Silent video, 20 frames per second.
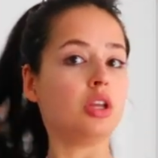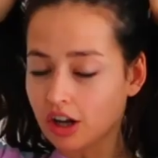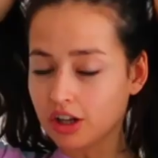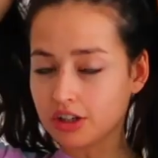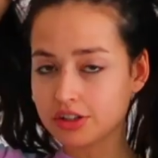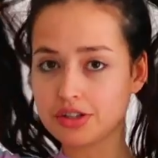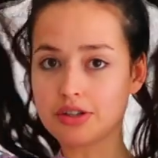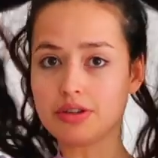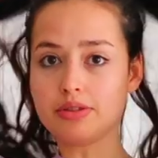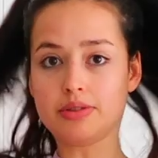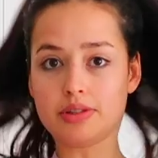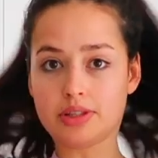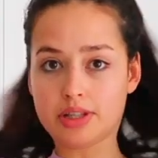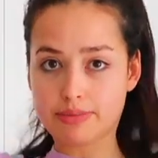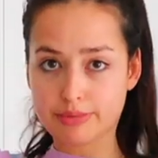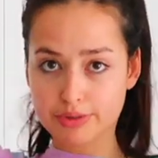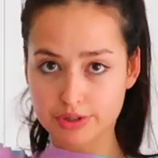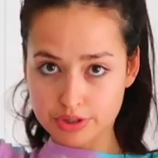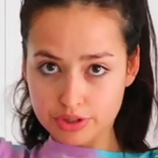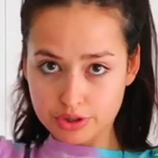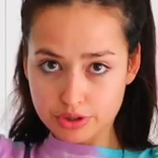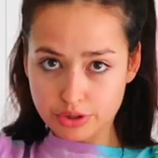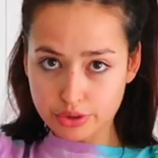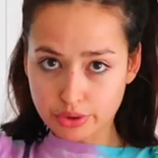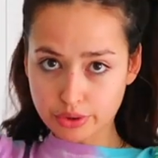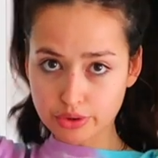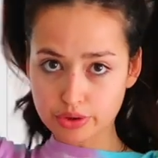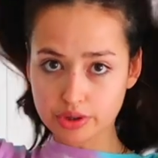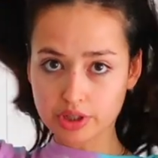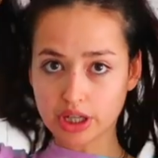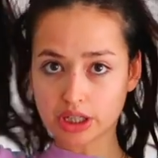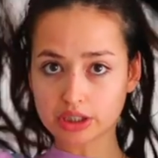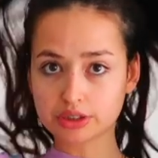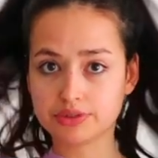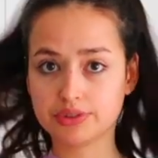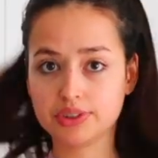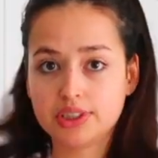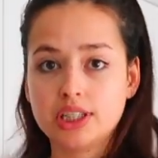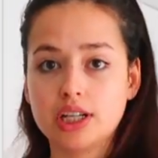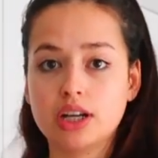Also, let me just show you the
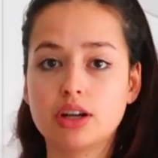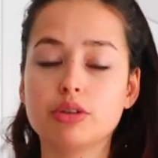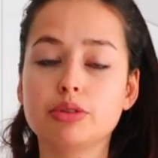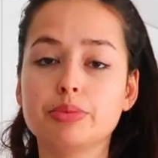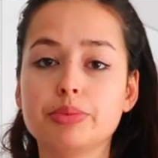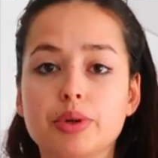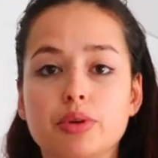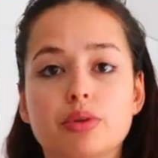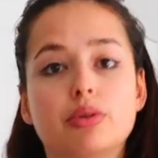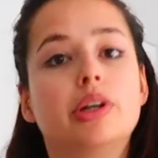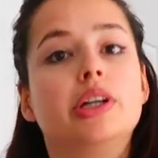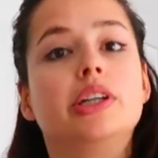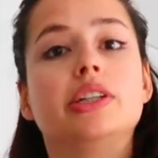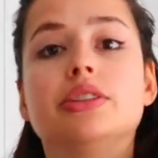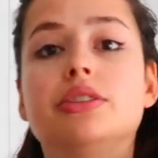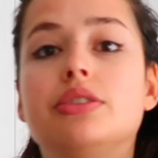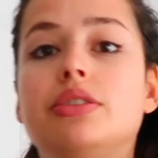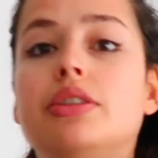outfit that I will be wearing